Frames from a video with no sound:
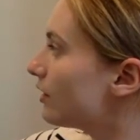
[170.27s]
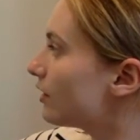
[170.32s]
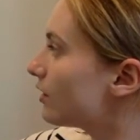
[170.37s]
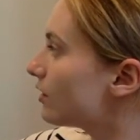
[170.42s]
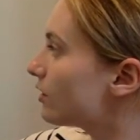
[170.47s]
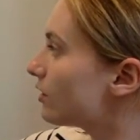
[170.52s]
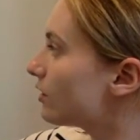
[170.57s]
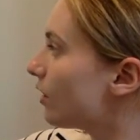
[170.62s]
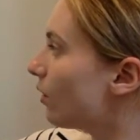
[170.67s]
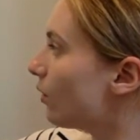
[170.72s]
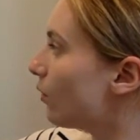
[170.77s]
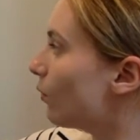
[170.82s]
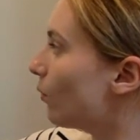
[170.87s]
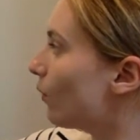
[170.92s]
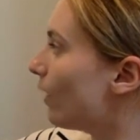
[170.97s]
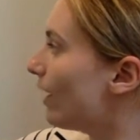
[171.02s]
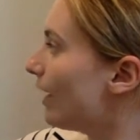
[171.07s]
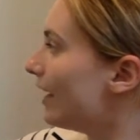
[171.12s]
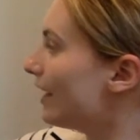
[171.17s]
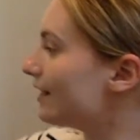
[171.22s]
So
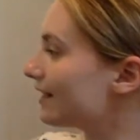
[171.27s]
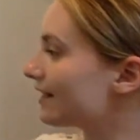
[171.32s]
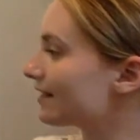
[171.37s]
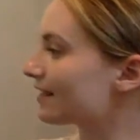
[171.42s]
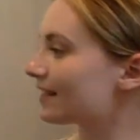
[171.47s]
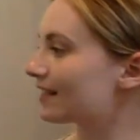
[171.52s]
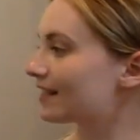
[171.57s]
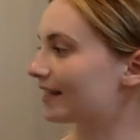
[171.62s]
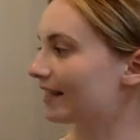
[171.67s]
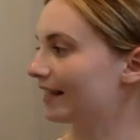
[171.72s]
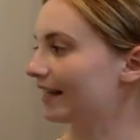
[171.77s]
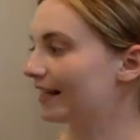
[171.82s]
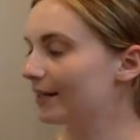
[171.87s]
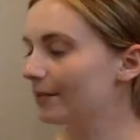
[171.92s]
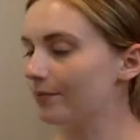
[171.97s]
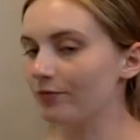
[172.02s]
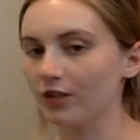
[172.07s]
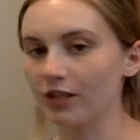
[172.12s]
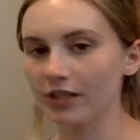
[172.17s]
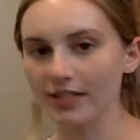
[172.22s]
what is a
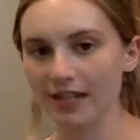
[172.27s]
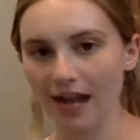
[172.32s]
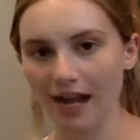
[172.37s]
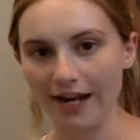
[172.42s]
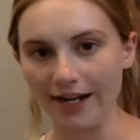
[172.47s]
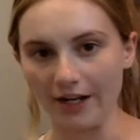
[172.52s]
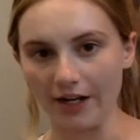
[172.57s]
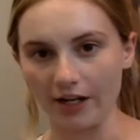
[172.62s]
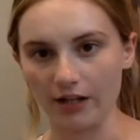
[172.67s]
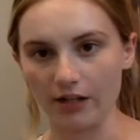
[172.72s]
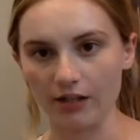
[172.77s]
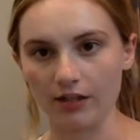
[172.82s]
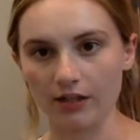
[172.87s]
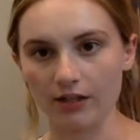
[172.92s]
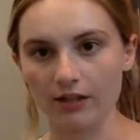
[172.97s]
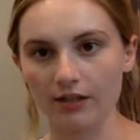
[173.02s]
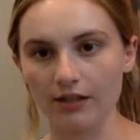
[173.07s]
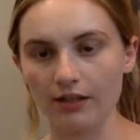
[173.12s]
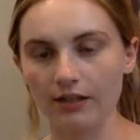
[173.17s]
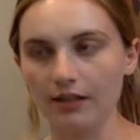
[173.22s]
synonym for tired?
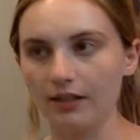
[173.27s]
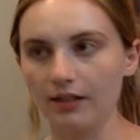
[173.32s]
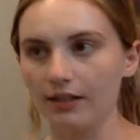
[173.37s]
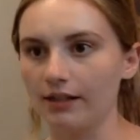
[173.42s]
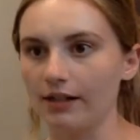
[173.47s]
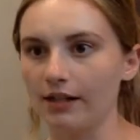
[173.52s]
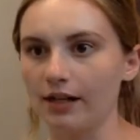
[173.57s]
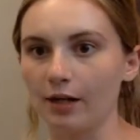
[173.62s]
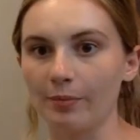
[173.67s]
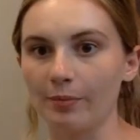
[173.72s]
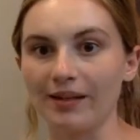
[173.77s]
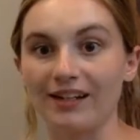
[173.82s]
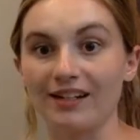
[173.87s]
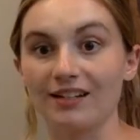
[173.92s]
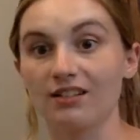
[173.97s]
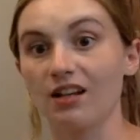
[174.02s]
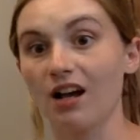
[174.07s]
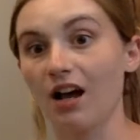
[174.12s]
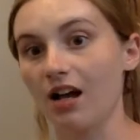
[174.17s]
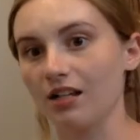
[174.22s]

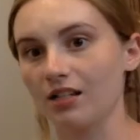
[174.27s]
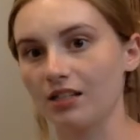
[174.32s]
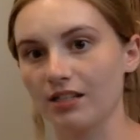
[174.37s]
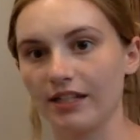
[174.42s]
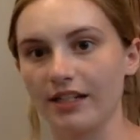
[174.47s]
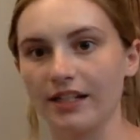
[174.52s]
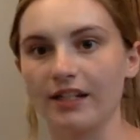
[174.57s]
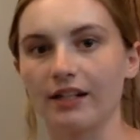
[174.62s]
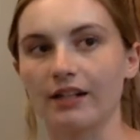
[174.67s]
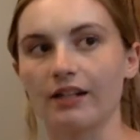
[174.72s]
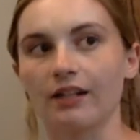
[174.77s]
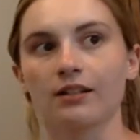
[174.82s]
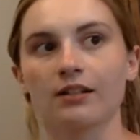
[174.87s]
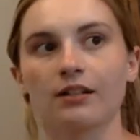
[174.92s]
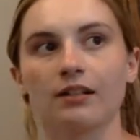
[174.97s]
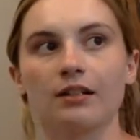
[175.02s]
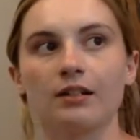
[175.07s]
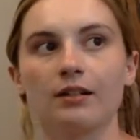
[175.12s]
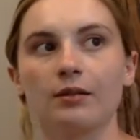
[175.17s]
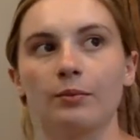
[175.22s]
Exhausted,
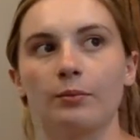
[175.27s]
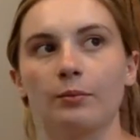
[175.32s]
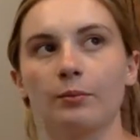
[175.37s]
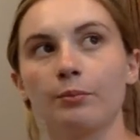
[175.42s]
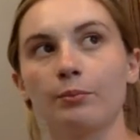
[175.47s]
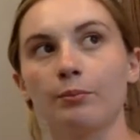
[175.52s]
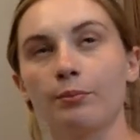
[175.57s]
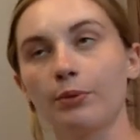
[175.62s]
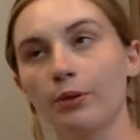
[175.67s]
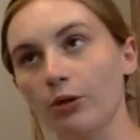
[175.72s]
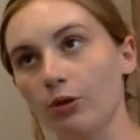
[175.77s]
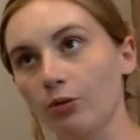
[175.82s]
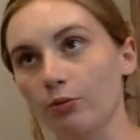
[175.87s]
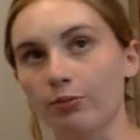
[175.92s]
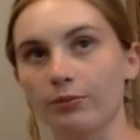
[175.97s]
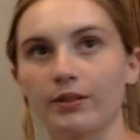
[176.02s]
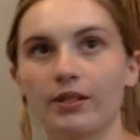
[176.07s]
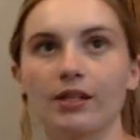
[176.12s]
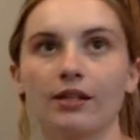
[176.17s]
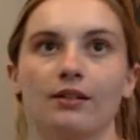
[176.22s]

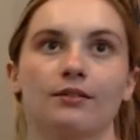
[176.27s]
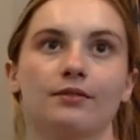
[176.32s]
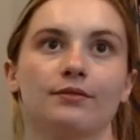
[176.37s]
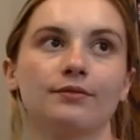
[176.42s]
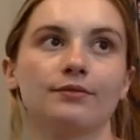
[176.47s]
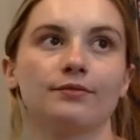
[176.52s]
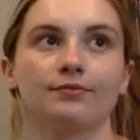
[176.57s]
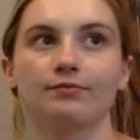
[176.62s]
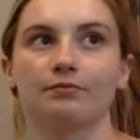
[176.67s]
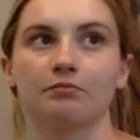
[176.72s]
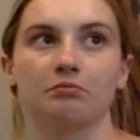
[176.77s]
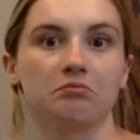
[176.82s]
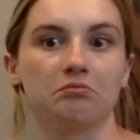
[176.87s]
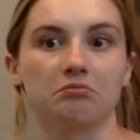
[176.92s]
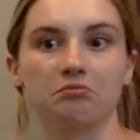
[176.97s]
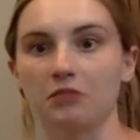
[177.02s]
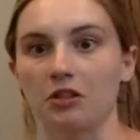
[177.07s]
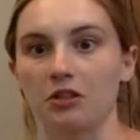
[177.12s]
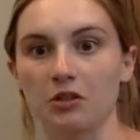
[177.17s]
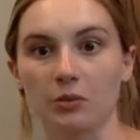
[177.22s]
pooped.
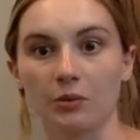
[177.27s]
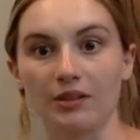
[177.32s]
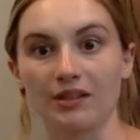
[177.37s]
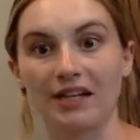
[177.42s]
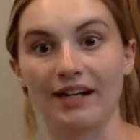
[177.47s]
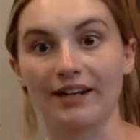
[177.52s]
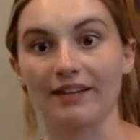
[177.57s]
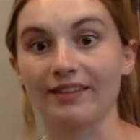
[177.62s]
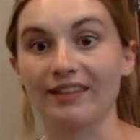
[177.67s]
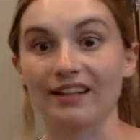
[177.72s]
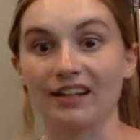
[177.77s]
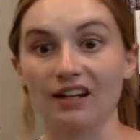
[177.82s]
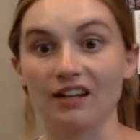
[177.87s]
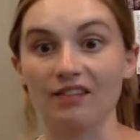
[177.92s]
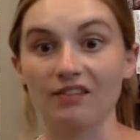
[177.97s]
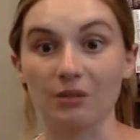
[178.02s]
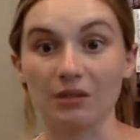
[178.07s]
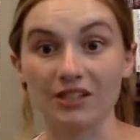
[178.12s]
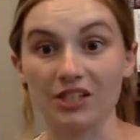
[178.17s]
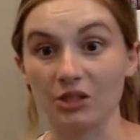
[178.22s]
Those are the ones I can think
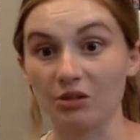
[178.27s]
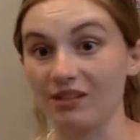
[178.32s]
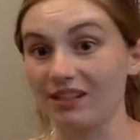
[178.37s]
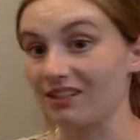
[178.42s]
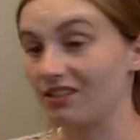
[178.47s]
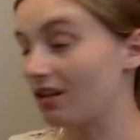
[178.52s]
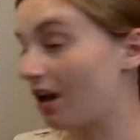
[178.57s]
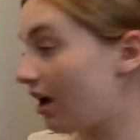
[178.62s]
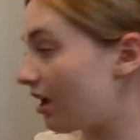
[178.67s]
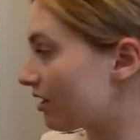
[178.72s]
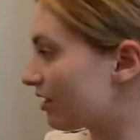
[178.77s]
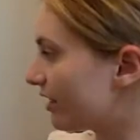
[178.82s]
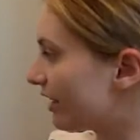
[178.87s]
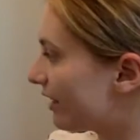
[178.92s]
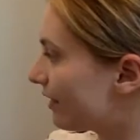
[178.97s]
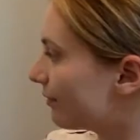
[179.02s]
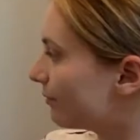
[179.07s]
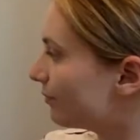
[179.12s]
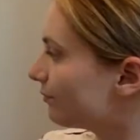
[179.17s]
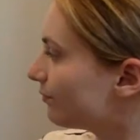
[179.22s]
of. So let's use exhausted.